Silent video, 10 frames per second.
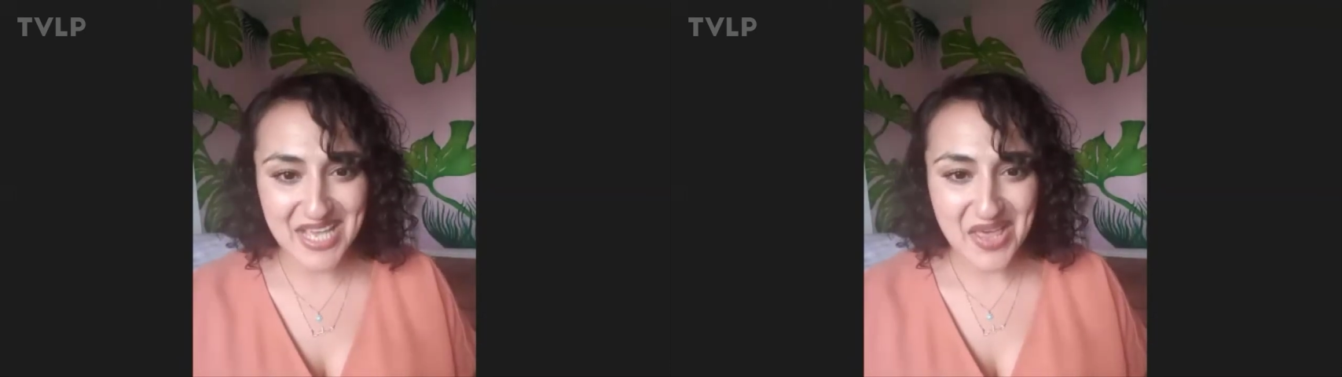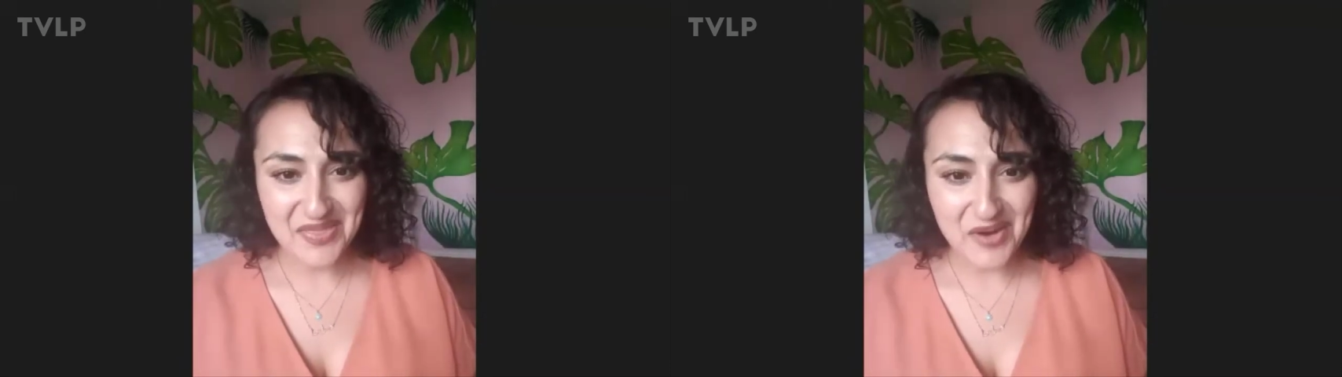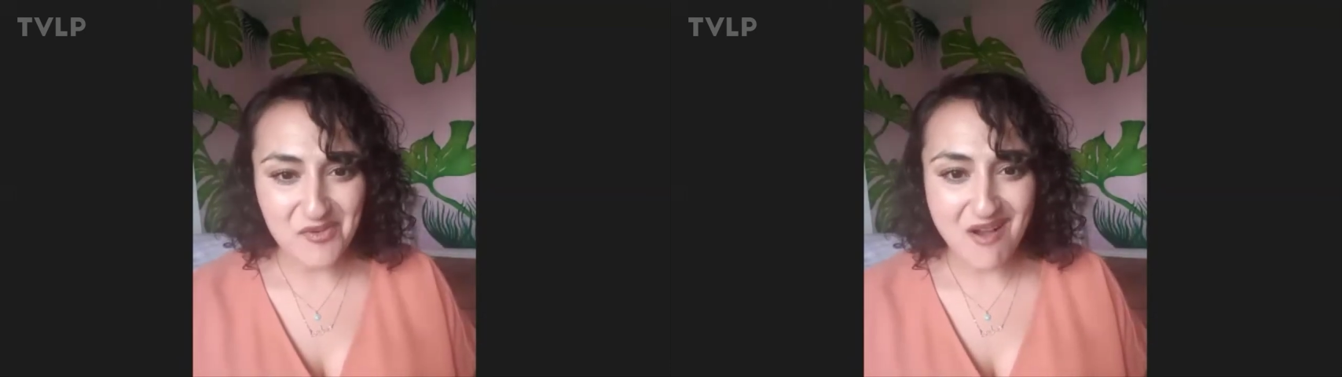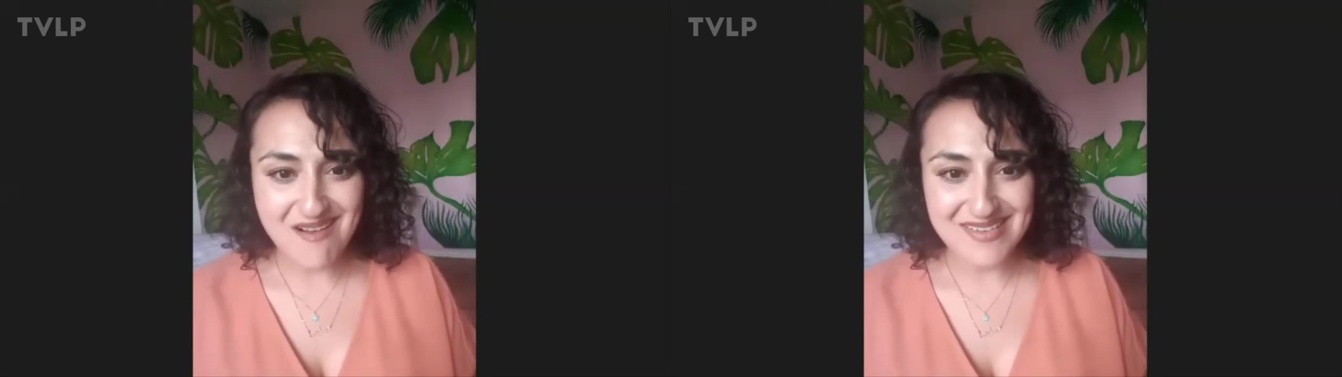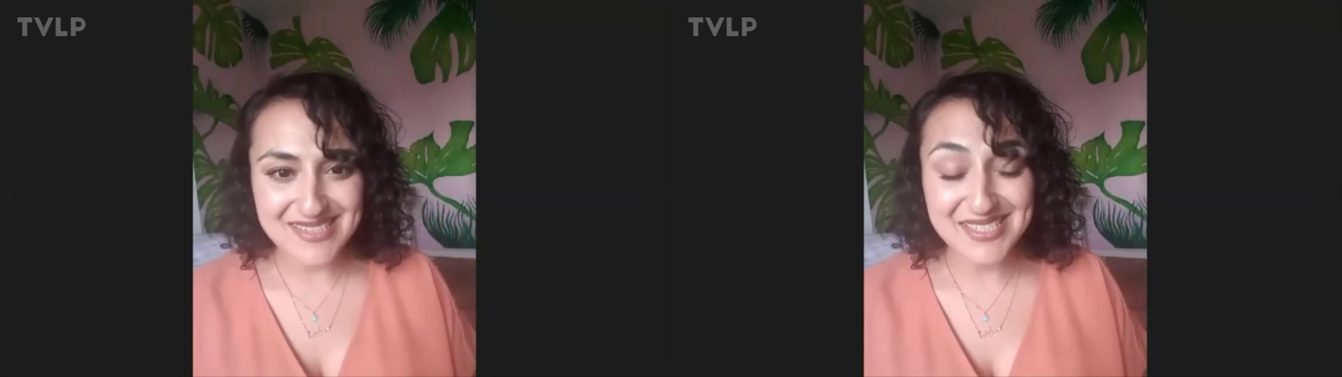there
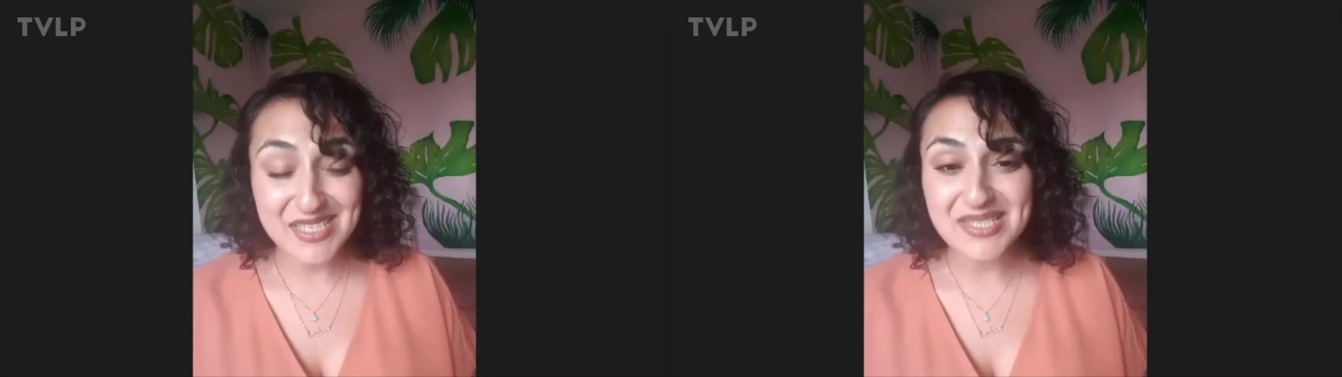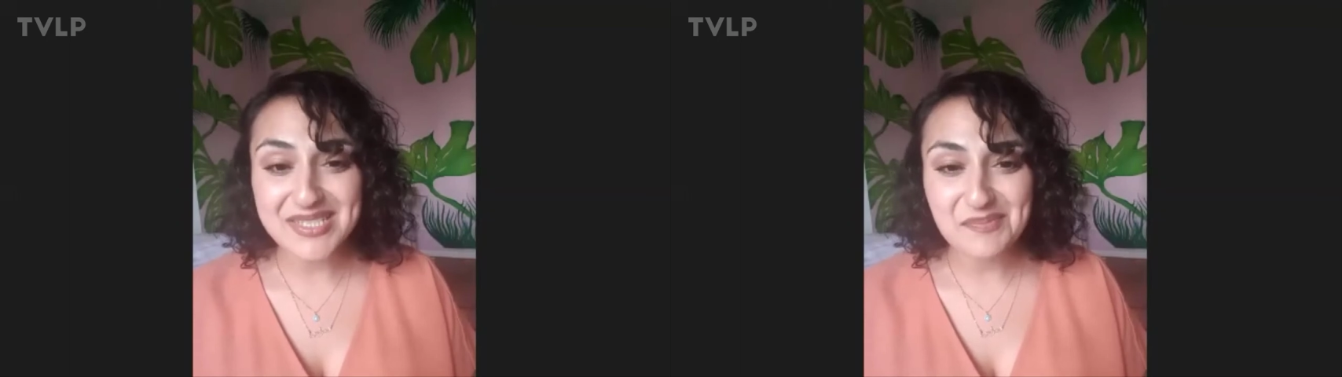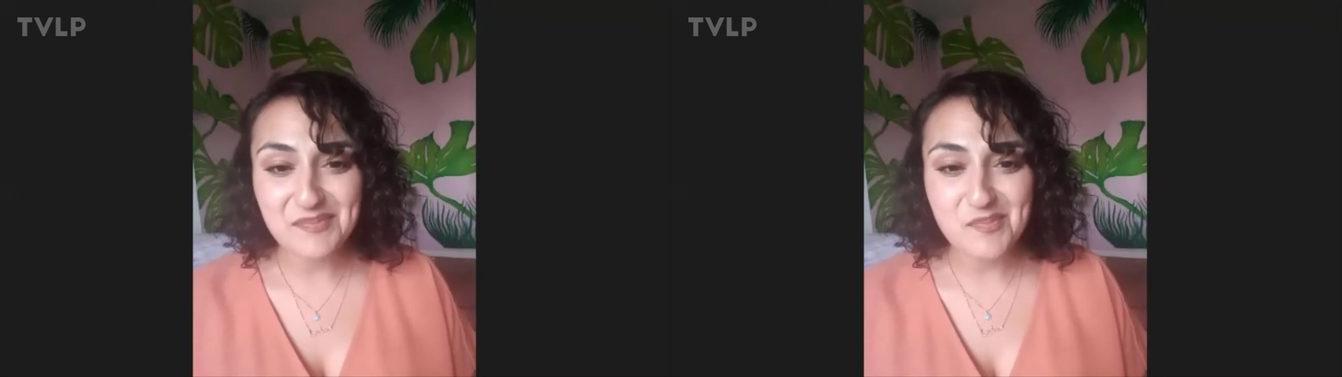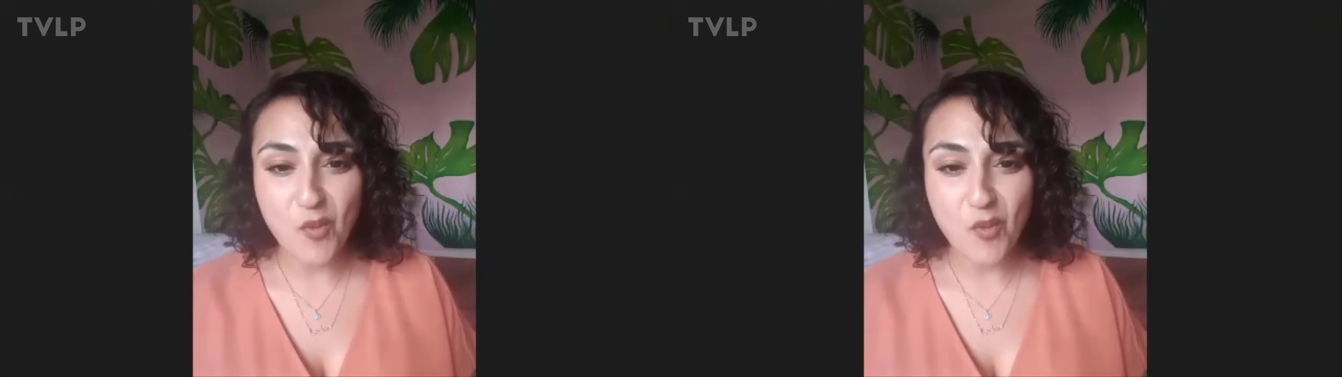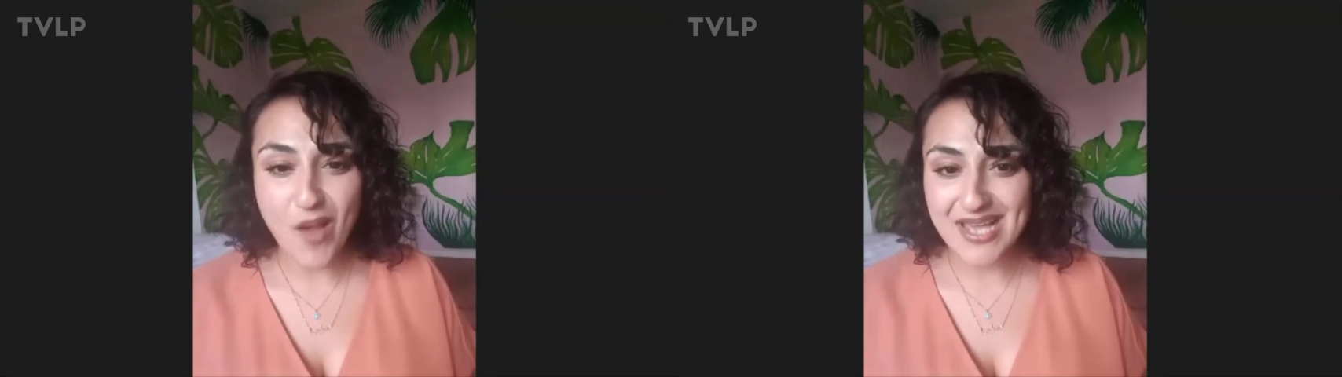are certain
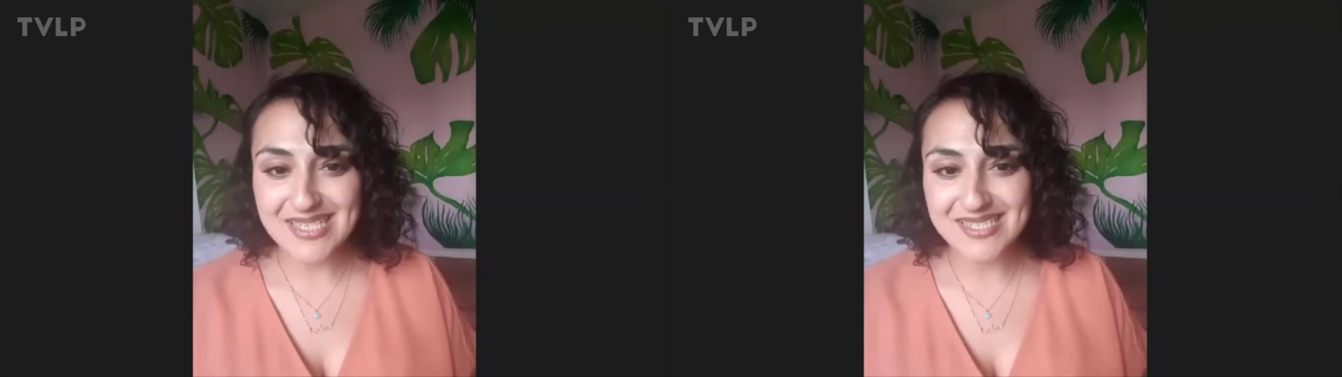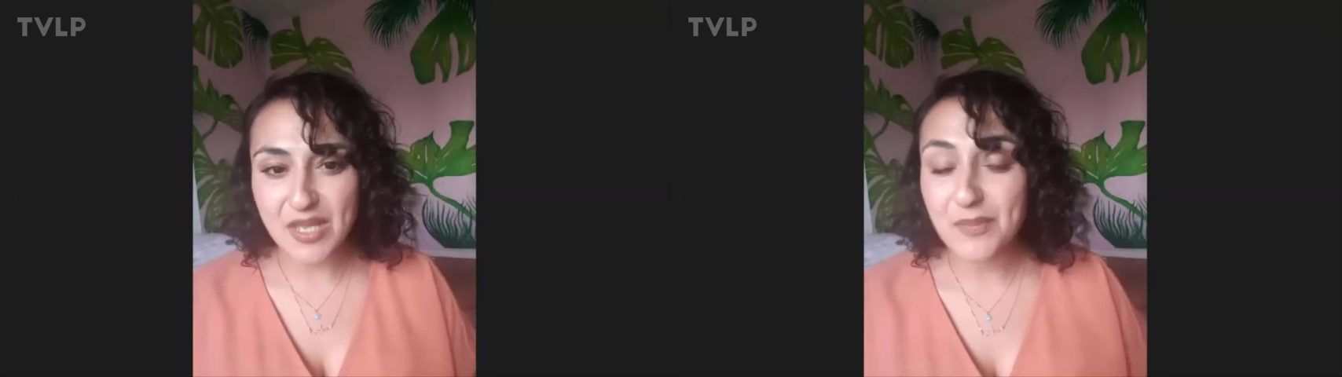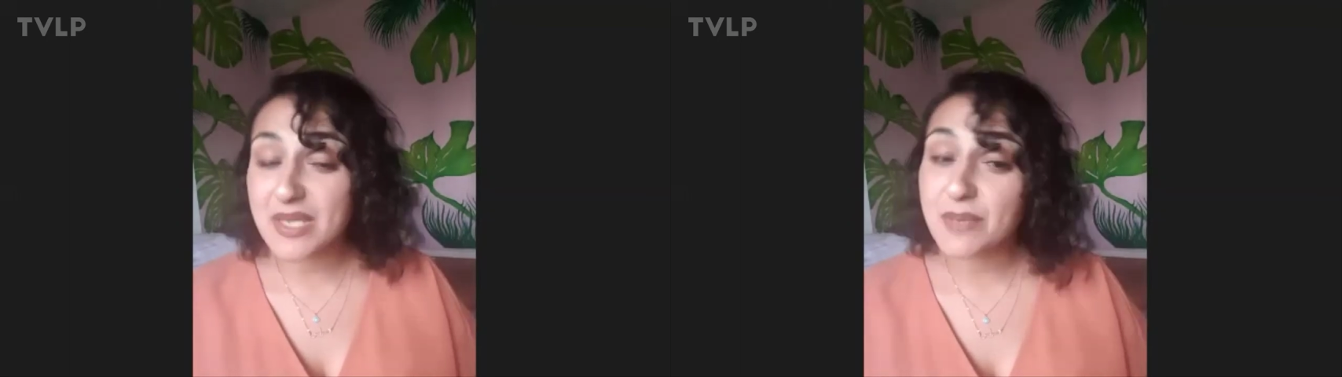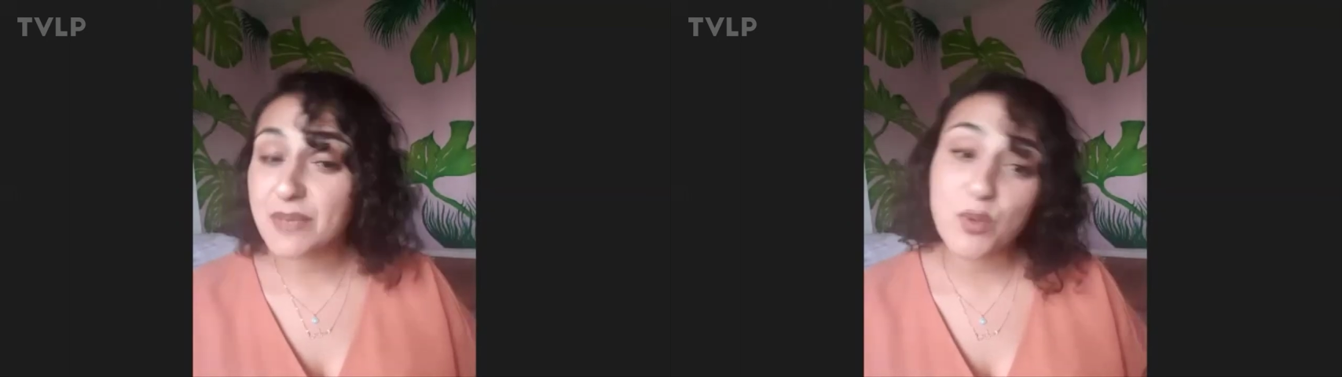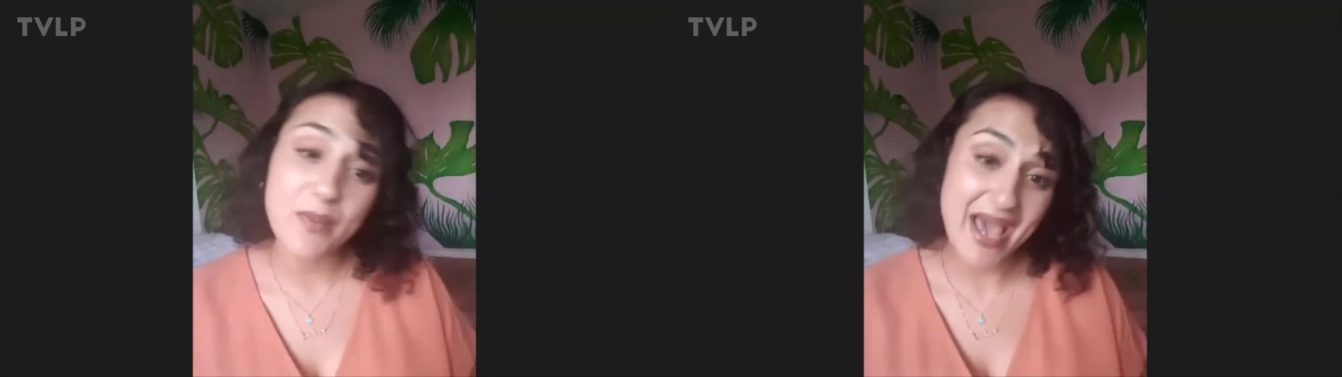ways that
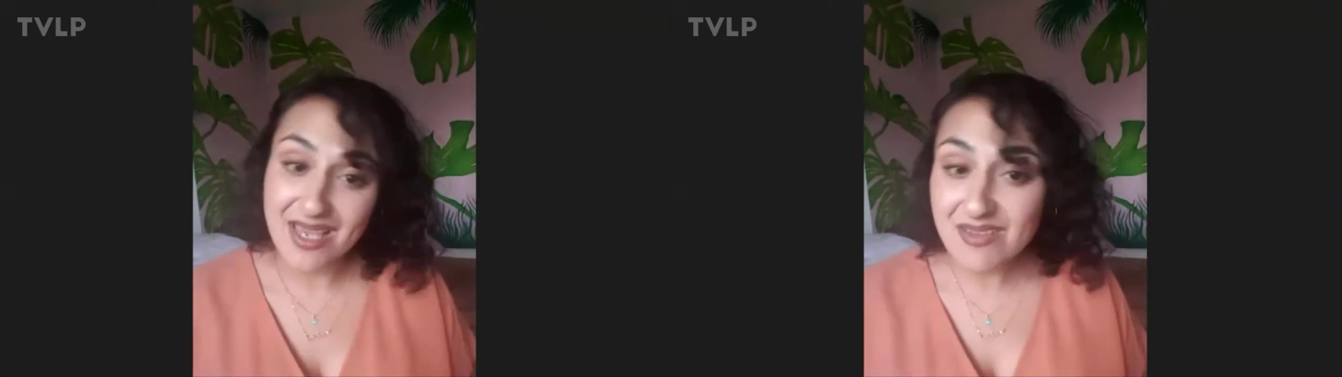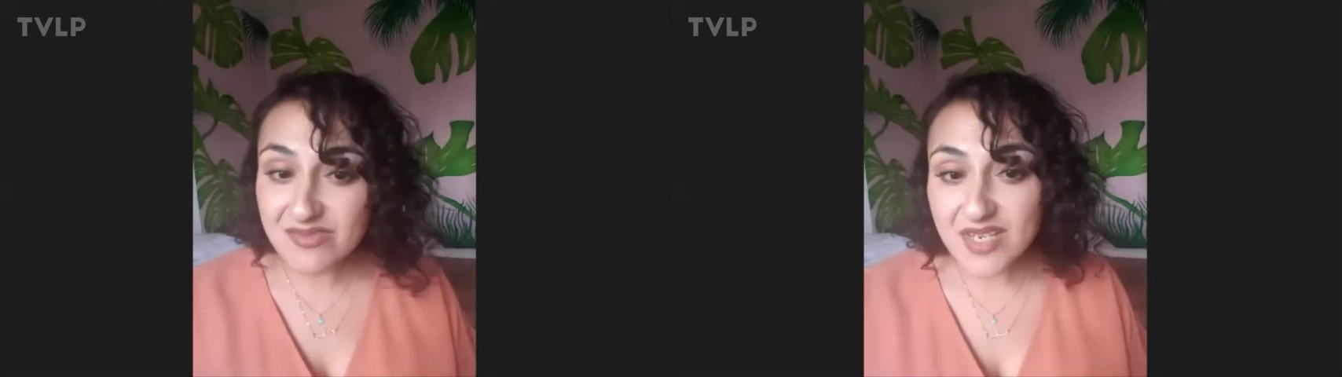people behave